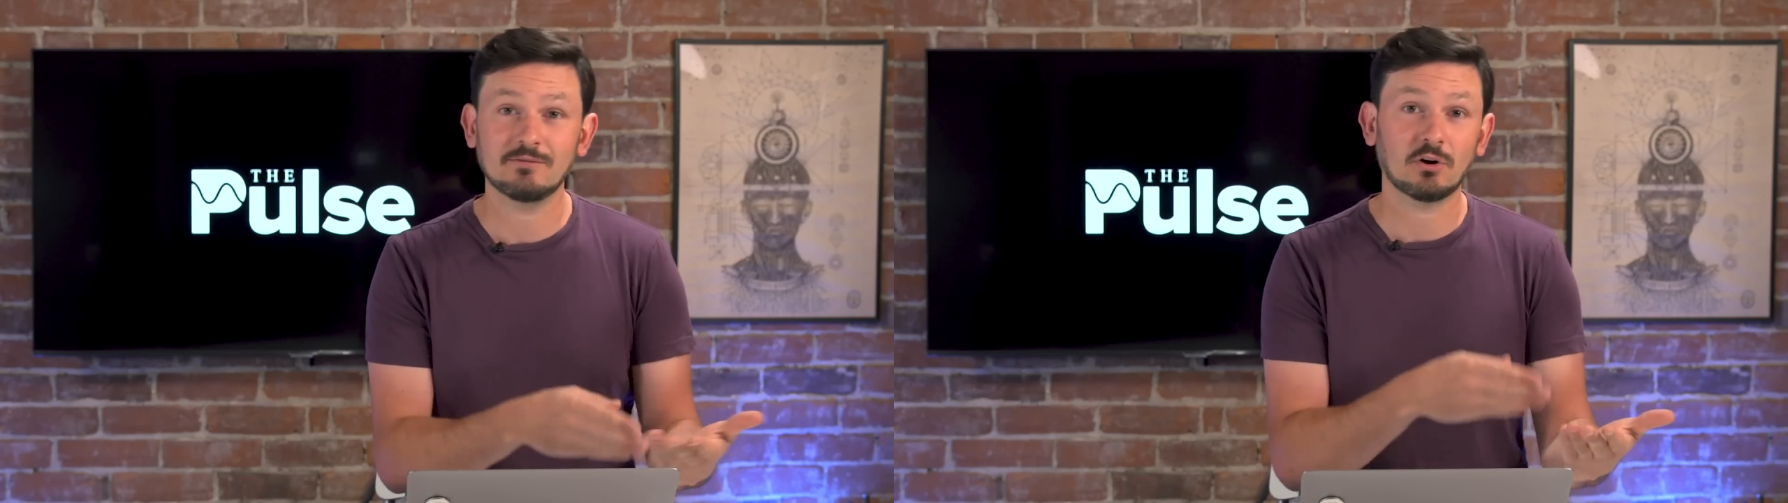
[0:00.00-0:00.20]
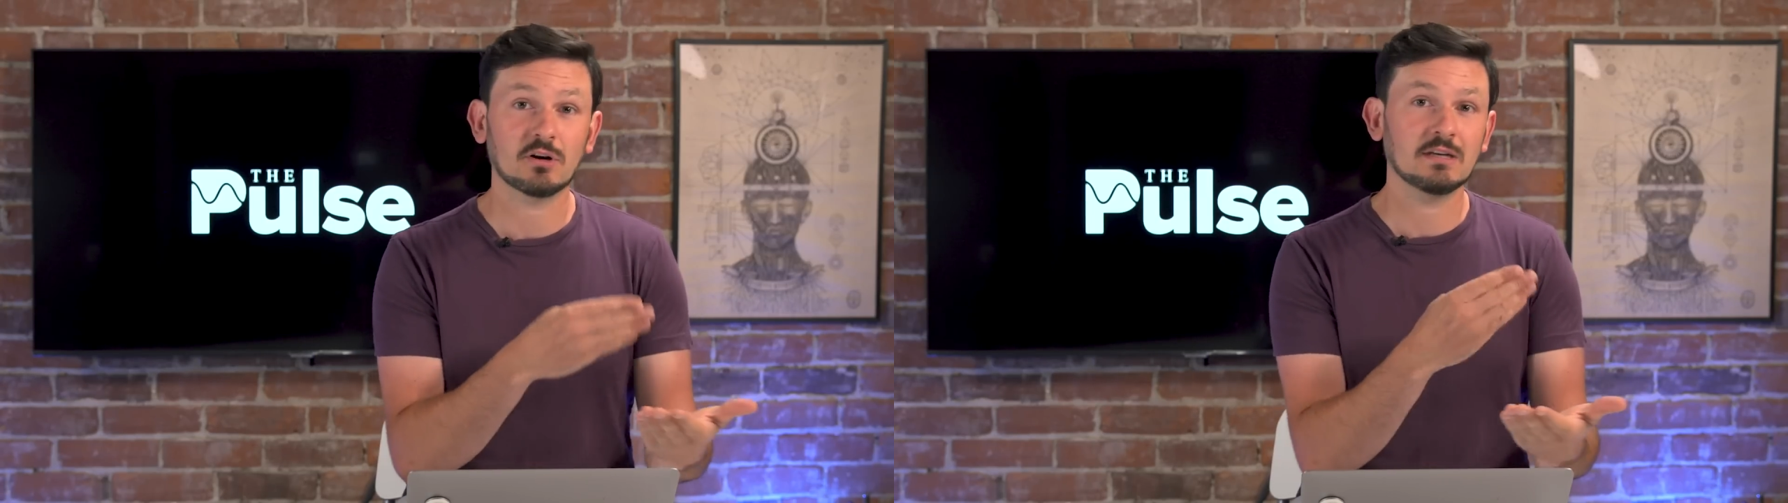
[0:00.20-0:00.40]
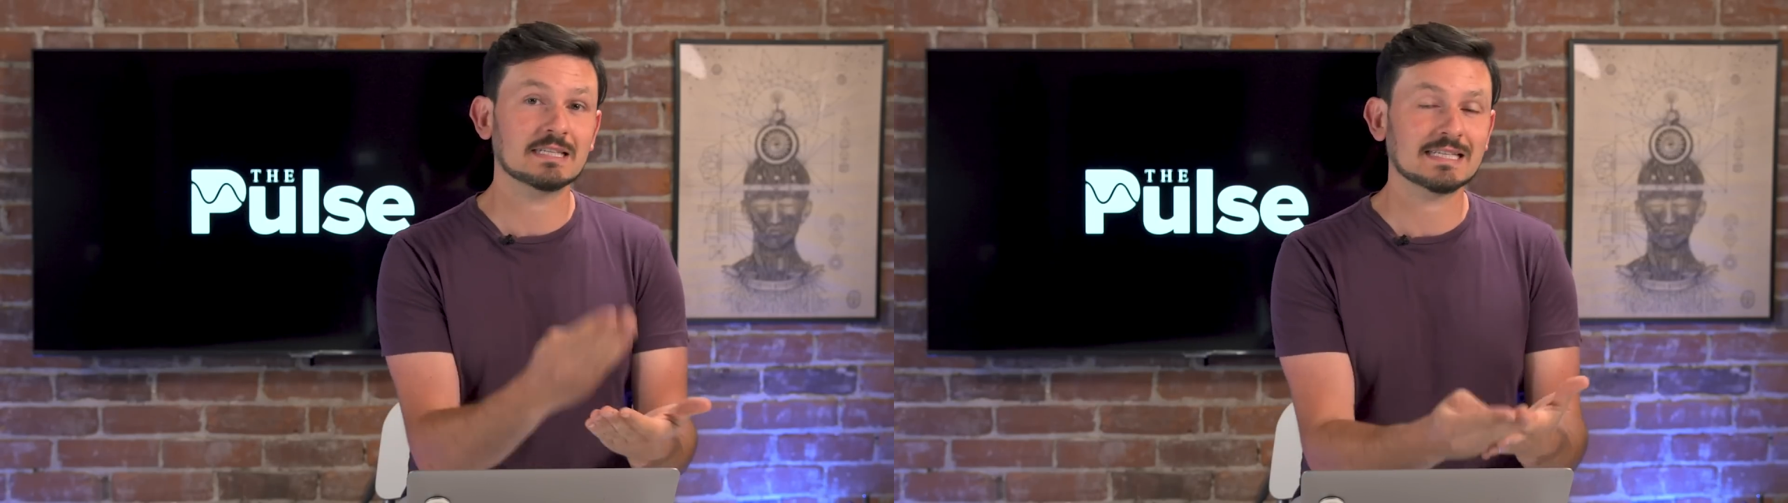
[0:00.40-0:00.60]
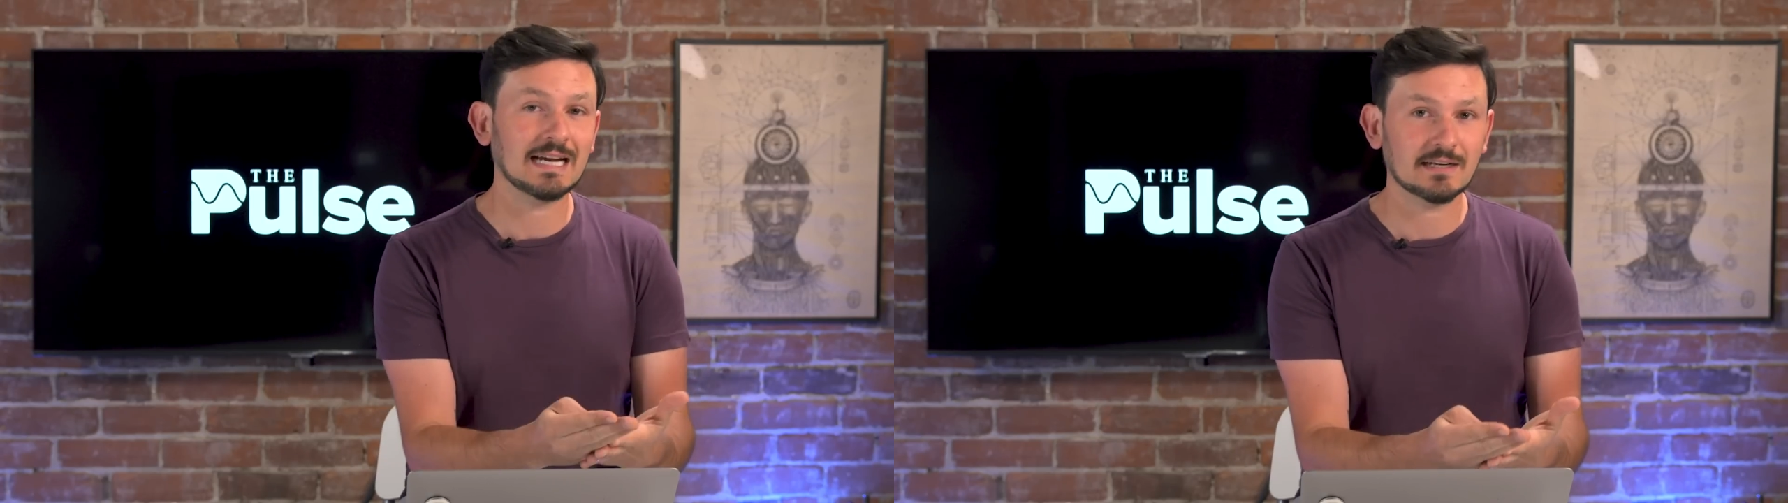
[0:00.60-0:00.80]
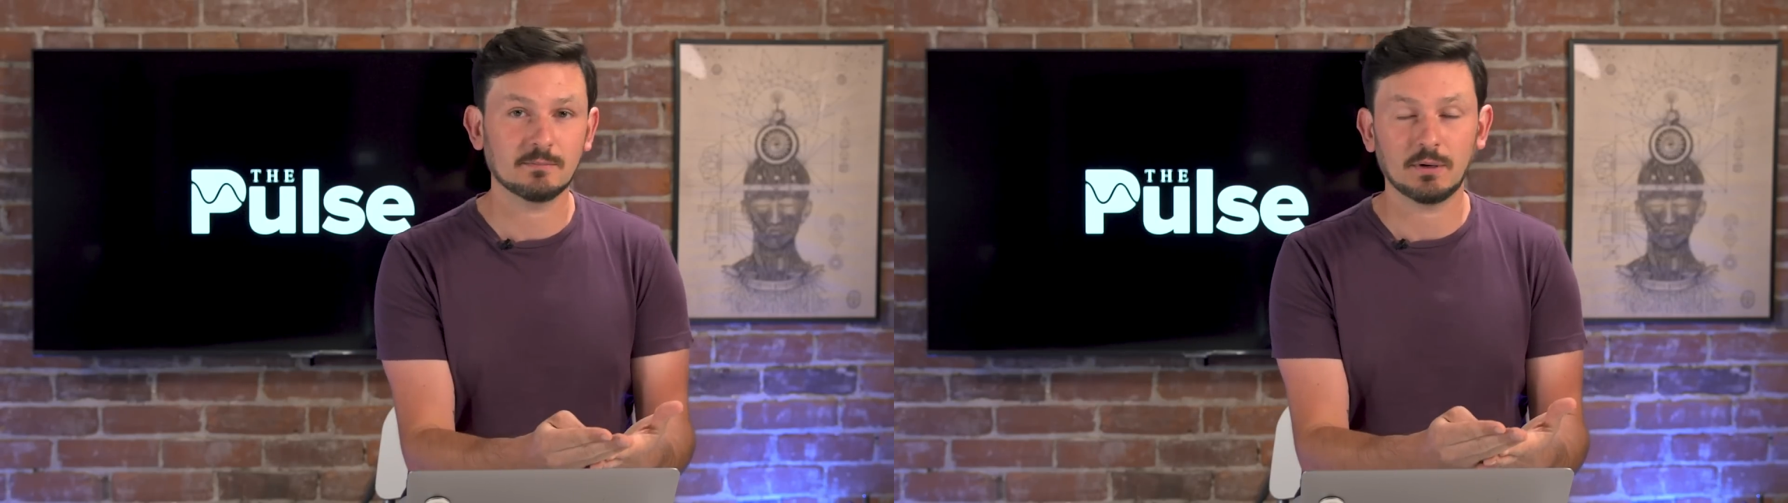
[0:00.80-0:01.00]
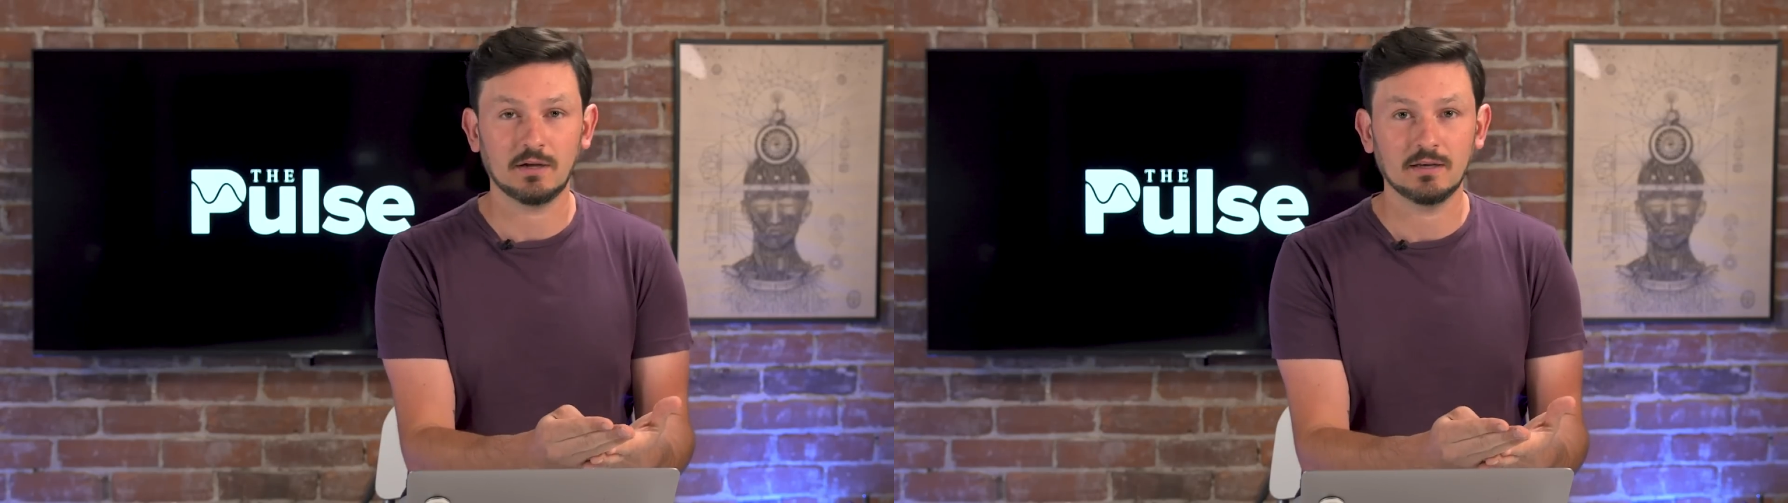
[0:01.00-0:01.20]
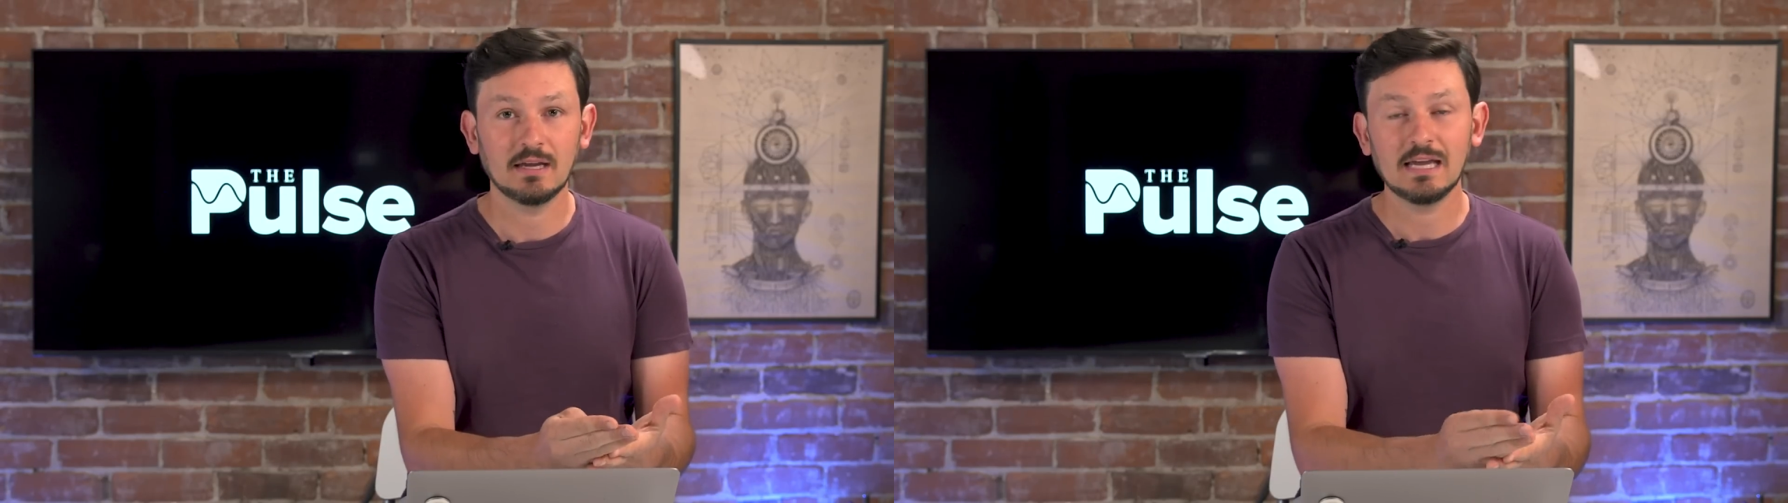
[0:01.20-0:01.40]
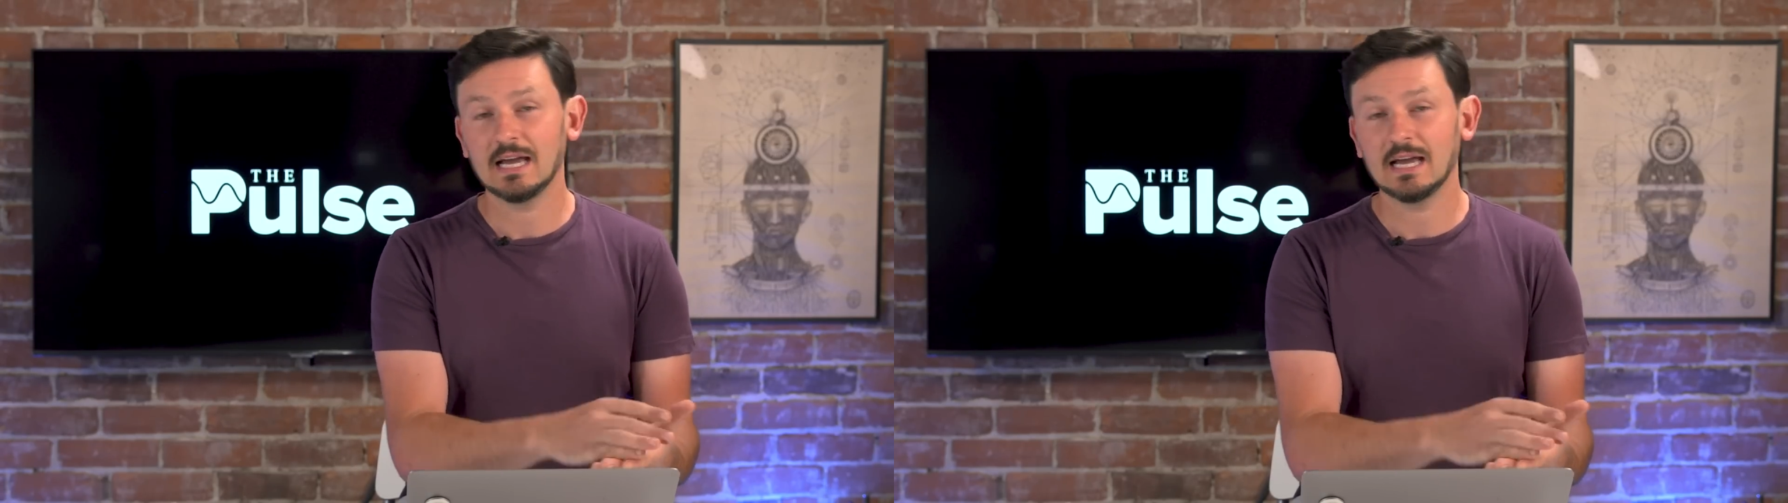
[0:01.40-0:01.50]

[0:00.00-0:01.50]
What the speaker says: I've already decided upon?